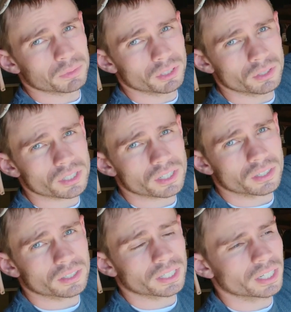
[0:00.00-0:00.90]
loose,
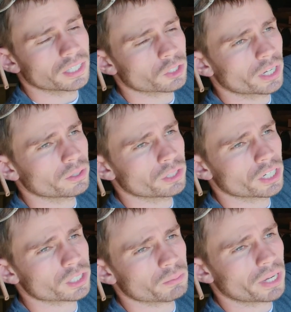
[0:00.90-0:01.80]
and then trying to
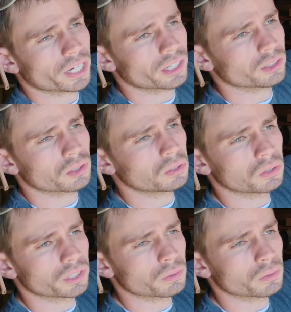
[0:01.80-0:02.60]
adjust it back and get it to hold.